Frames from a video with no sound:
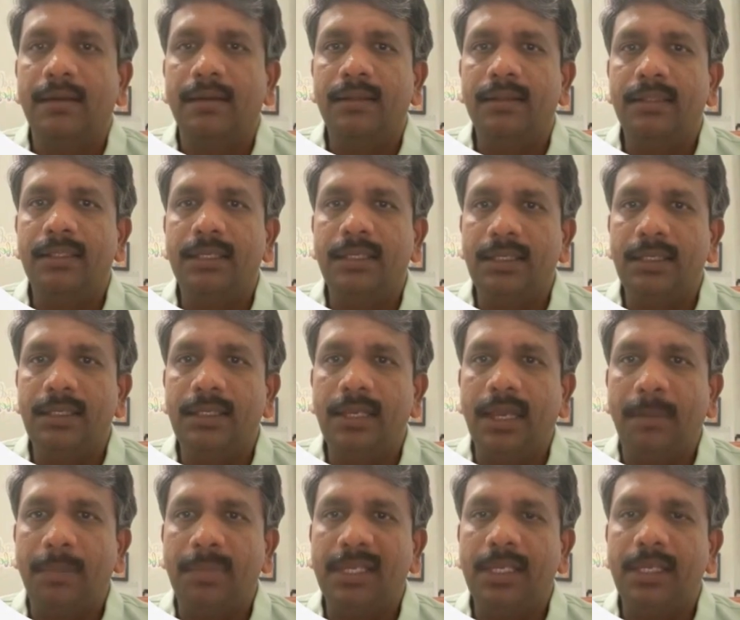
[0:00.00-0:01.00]
the
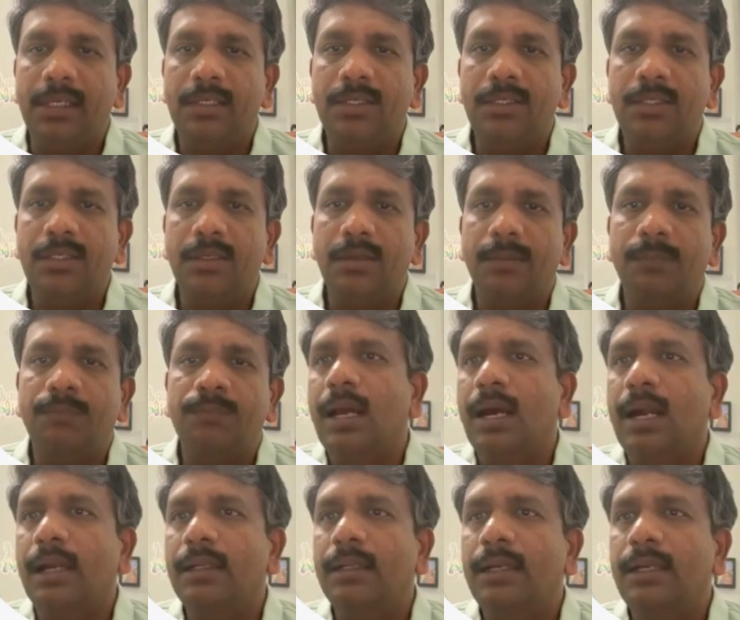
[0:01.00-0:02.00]
application.
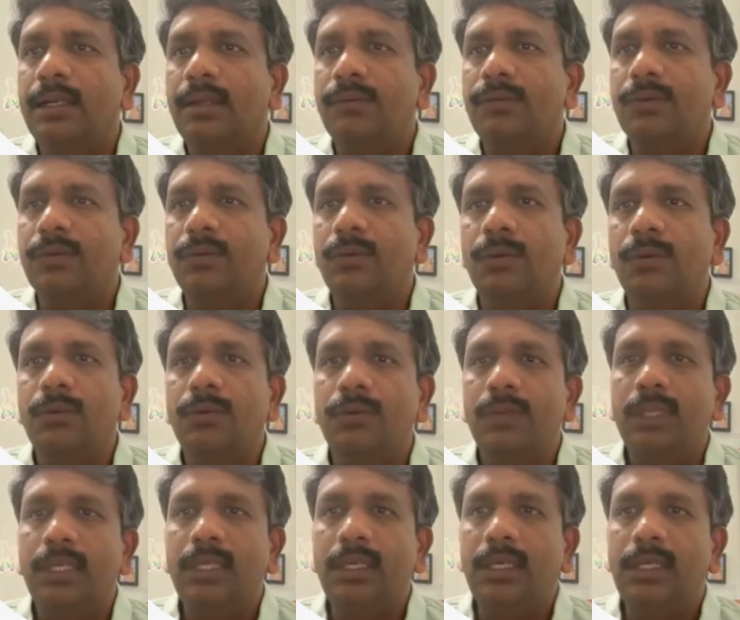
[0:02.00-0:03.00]
And then like if you go to
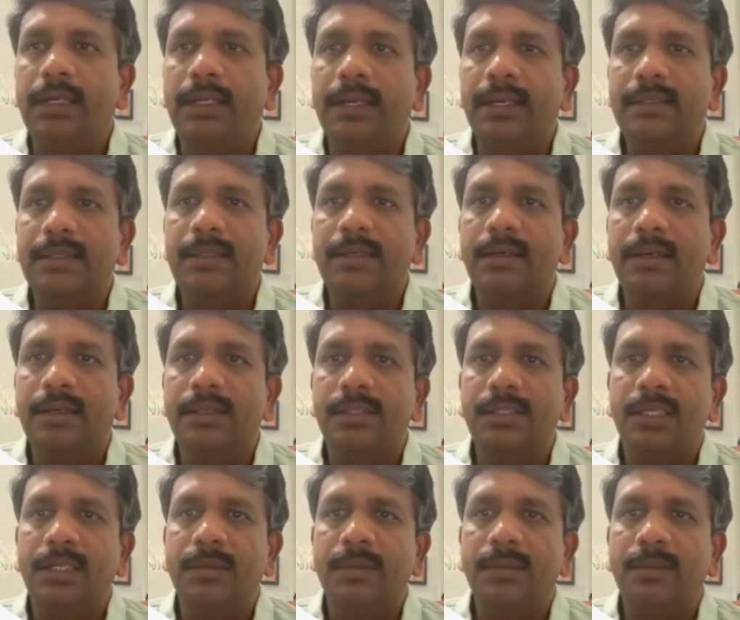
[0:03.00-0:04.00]
the
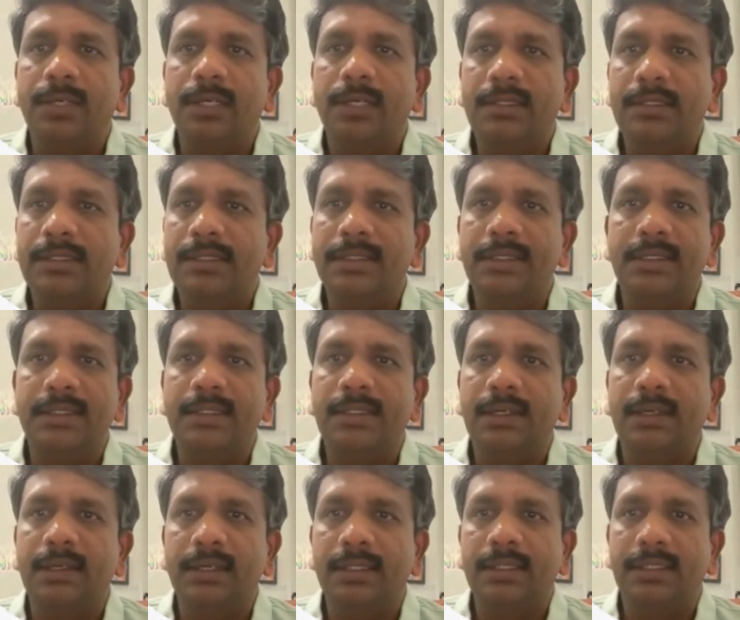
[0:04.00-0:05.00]
index.html, just
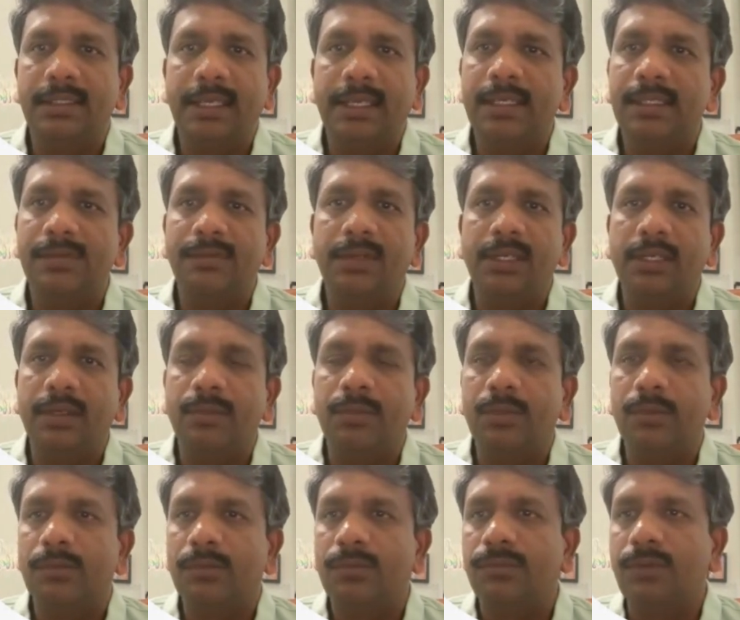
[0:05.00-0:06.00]
it says welcome
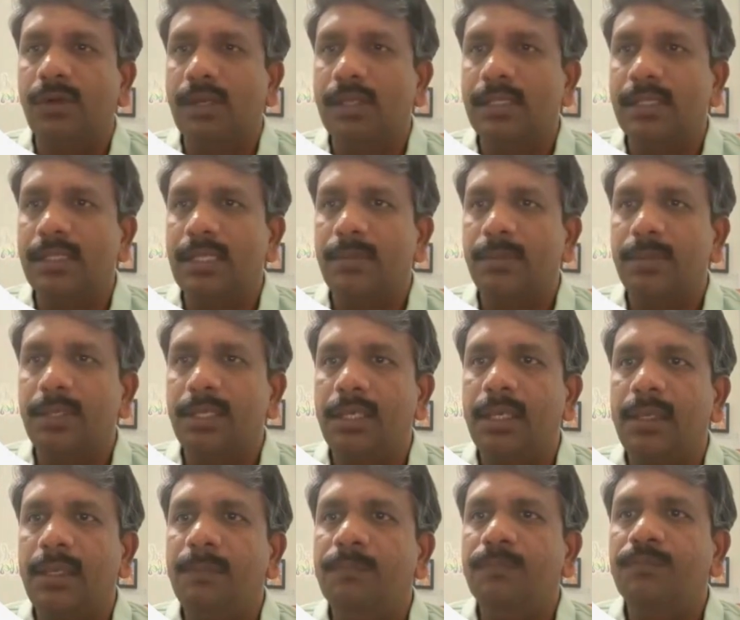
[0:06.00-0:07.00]
to fast
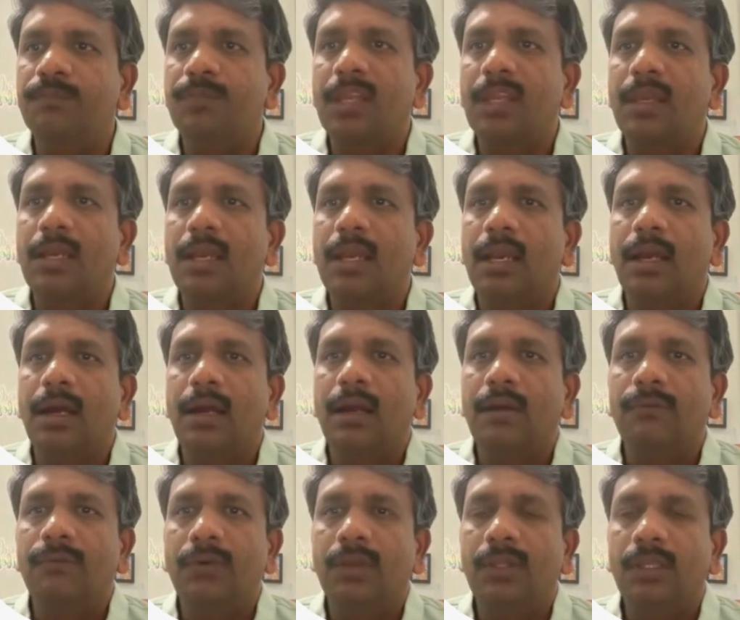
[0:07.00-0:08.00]
API. And
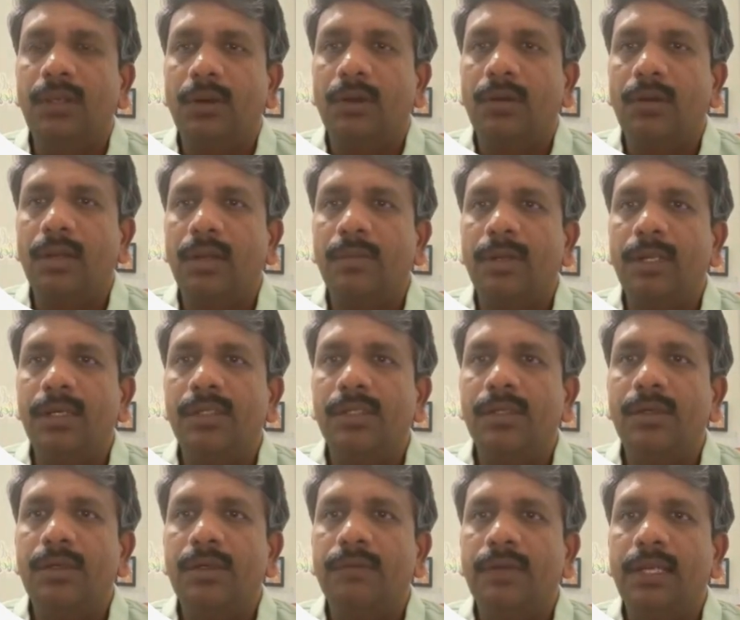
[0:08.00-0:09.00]
for the requirement,
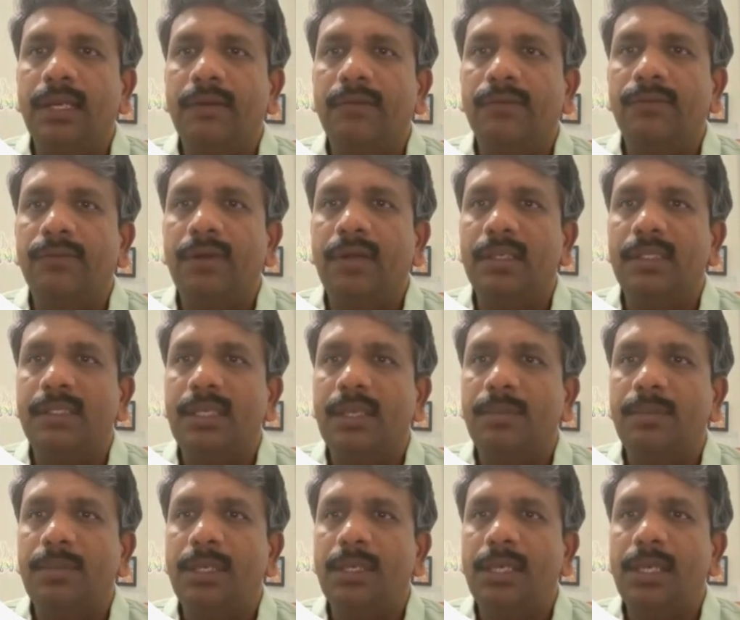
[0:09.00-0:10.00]
we will have a fast
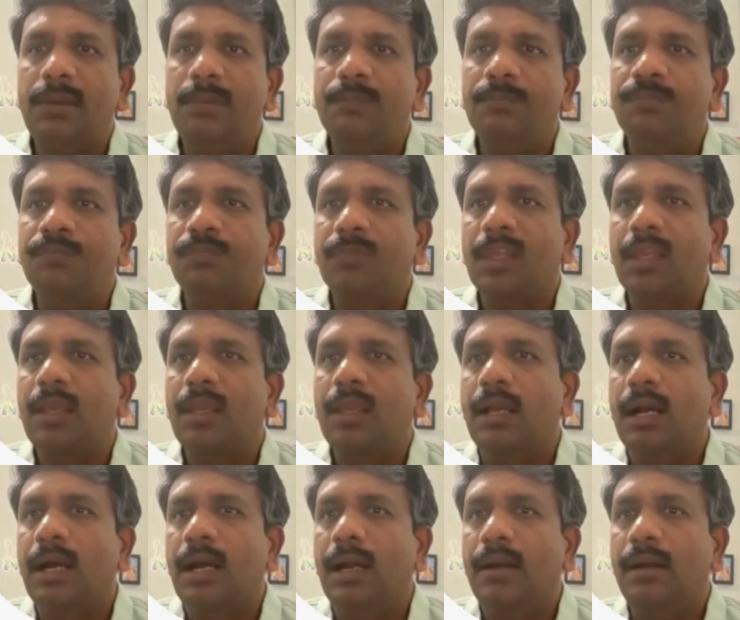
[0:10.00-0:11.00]
API
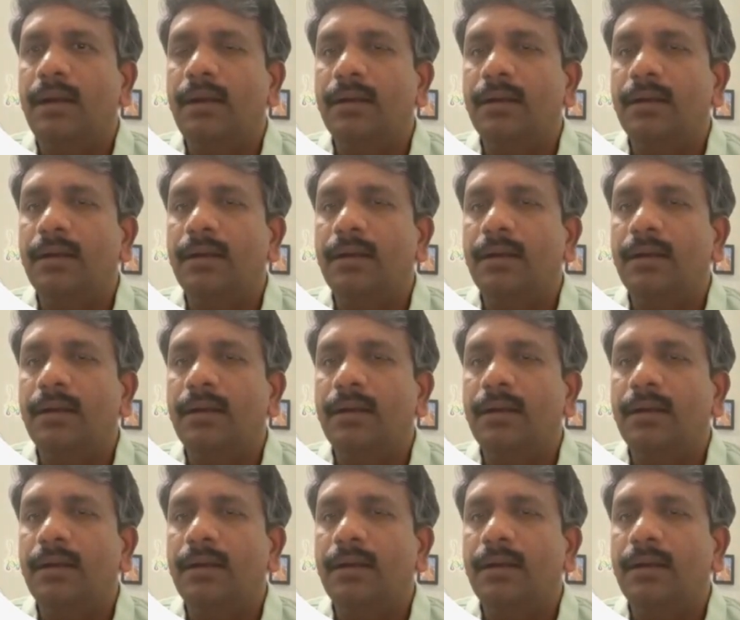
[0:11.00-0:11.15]
and